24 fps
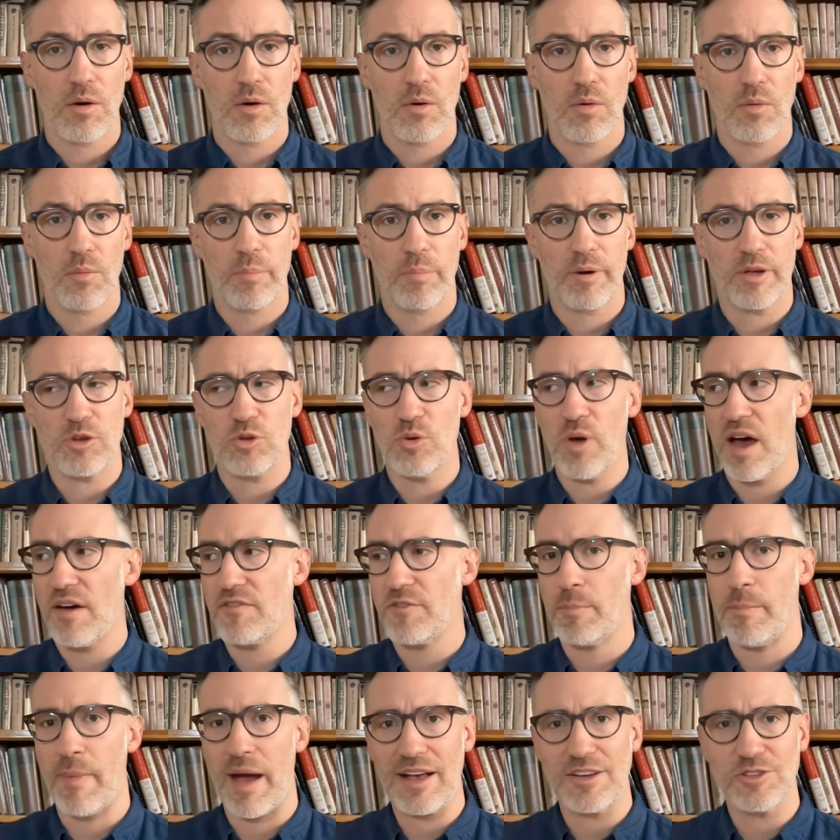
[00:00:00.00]
but you have a
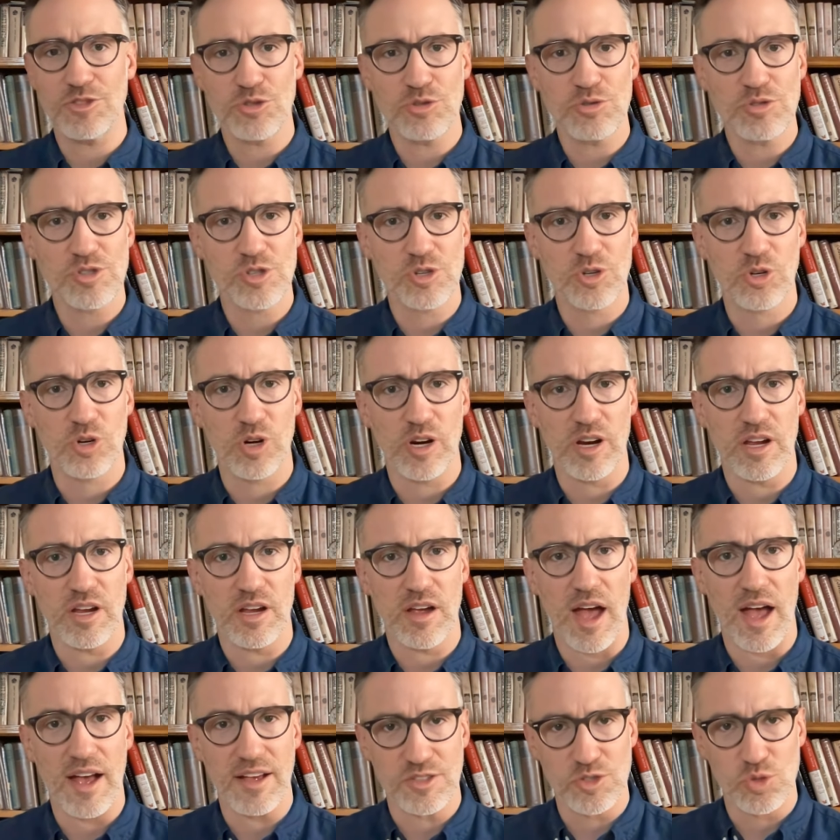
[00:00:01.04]
master's degree
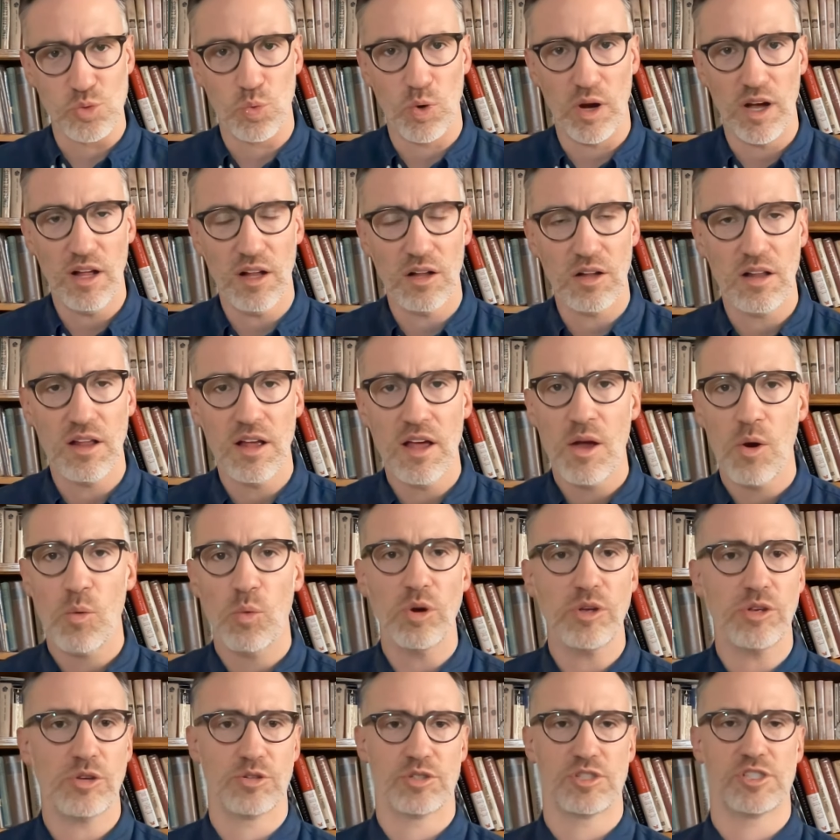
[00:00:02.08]
as well,
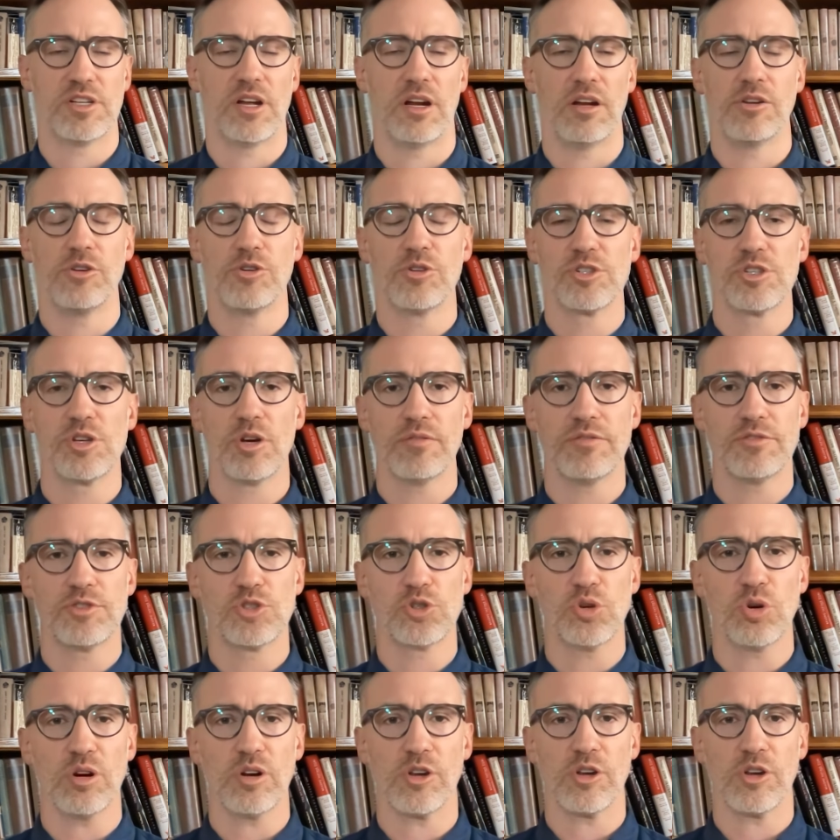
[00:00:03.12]
what you're selling yourself short.